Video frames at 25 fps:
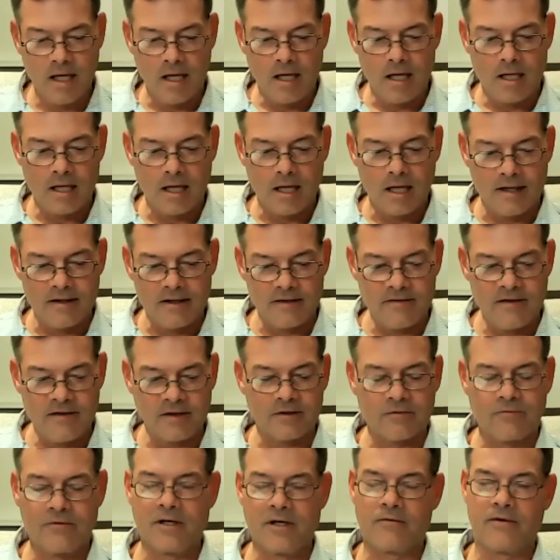I think
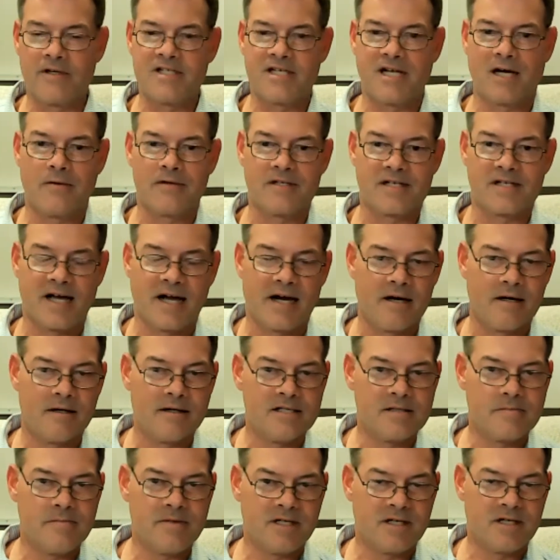the real reason I was hired
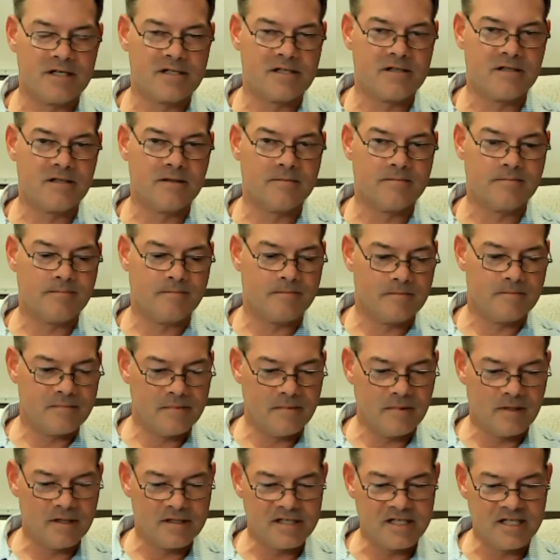is because the
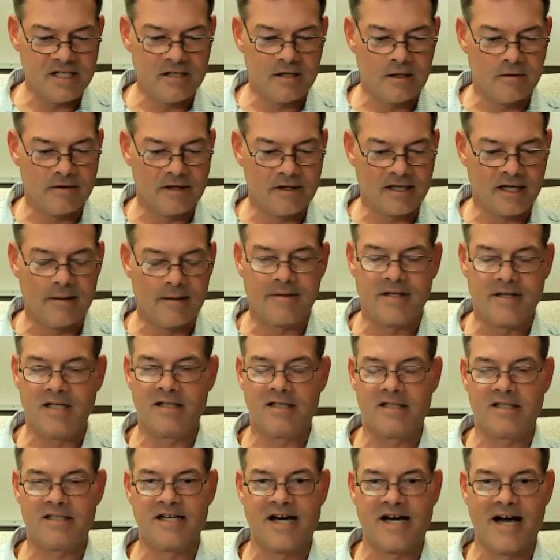CEO of the company at
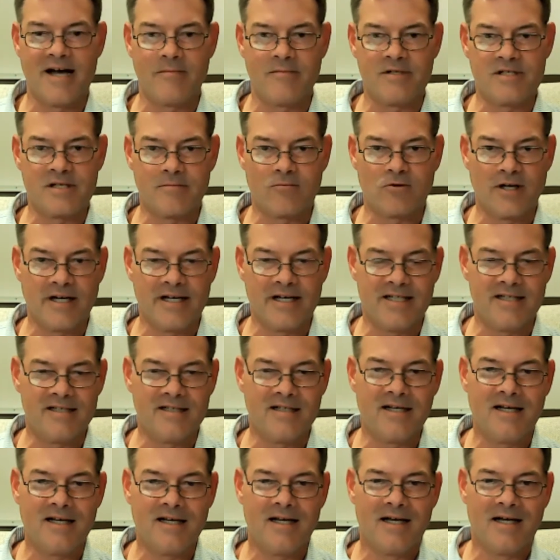the time was a Marine.
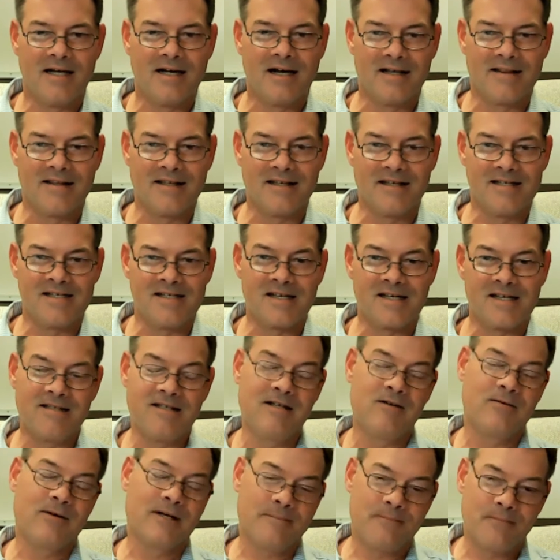And I think he said, you
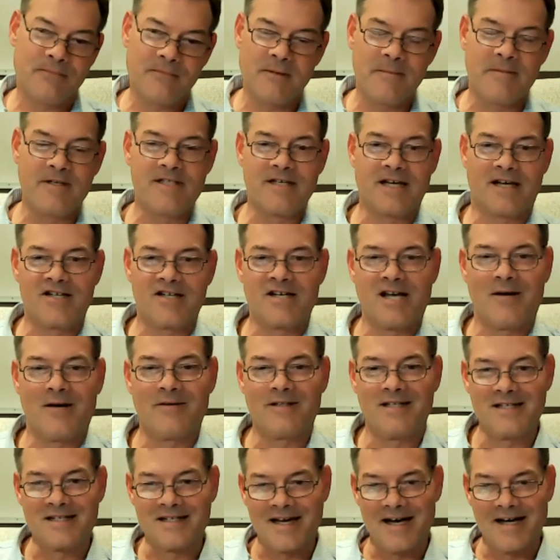know what, let me take a shot
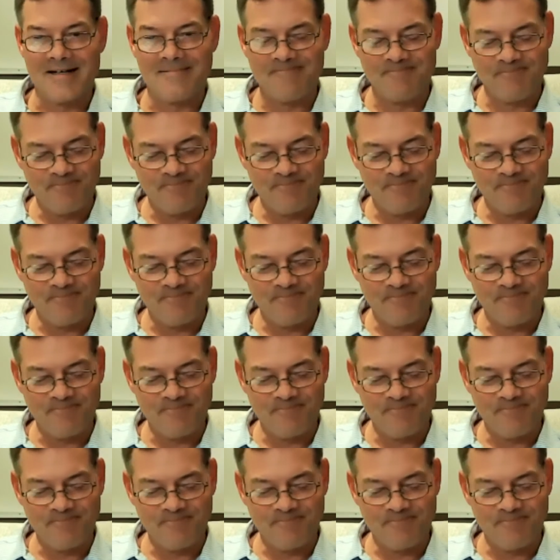with this guy.